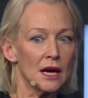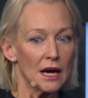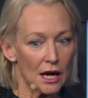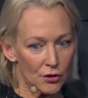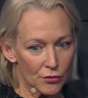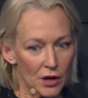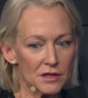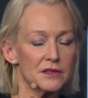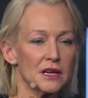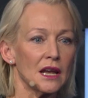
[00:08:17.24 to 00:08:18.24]

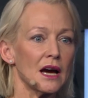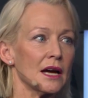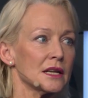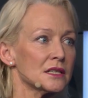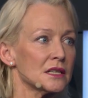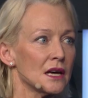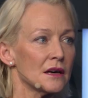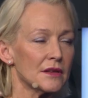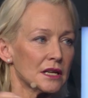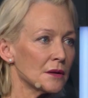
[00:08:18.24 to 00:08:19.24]
across the alliance
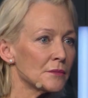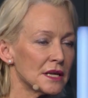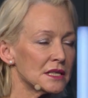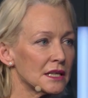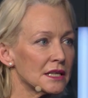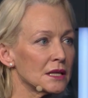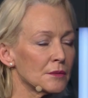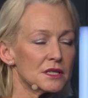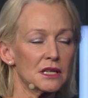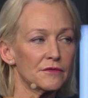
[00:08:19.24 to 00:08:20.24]
that can basically keep
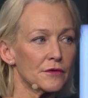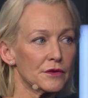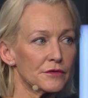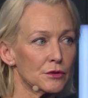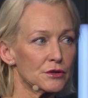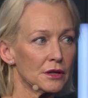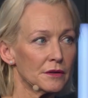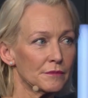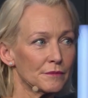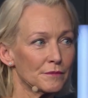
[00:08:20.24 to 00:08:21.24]
us safe for the future? This is
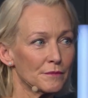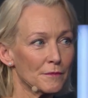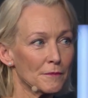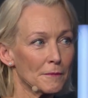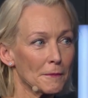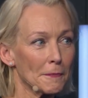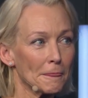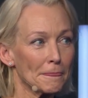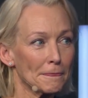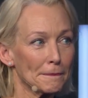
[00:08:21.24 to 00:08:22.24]
probably also a question
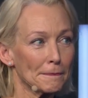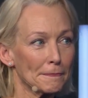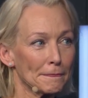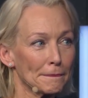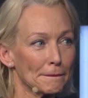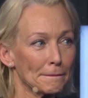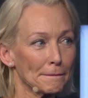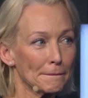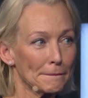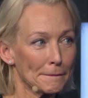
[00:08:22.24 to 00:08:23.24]
of resilience, but we'll
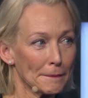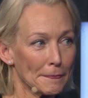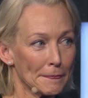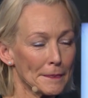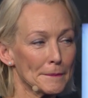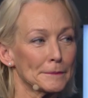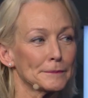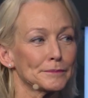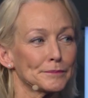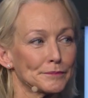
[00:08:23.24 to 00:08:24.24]
get to that
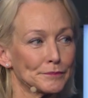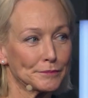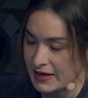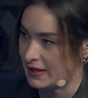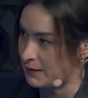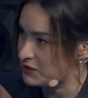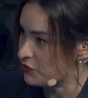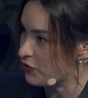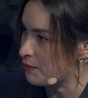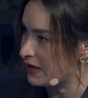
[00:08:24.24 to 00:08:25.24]
in a few seconds. Let me turn
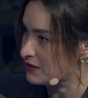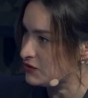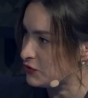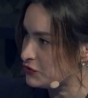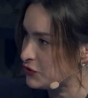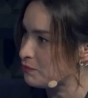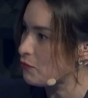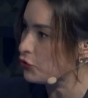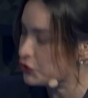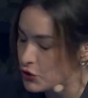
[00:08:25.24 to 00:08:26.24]
the mic to
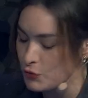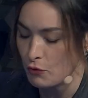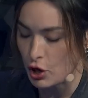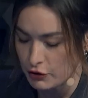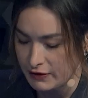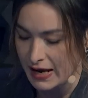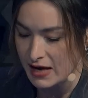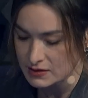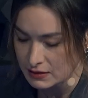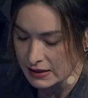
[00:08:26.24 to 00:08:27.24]
you, Margaret,
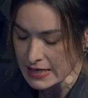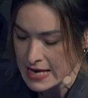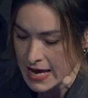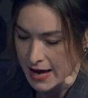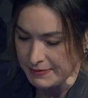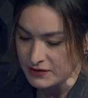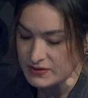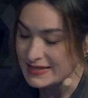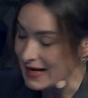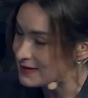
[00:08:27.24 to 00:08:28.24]
actually, because
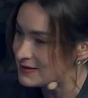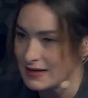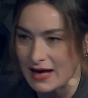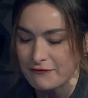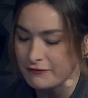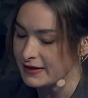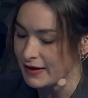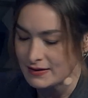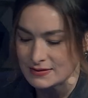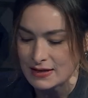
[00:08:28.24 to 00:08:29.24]
yes, Africa
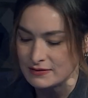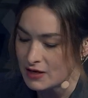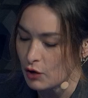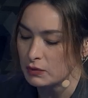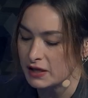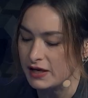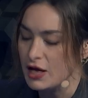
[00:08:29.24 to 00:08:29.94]
has undoubtedly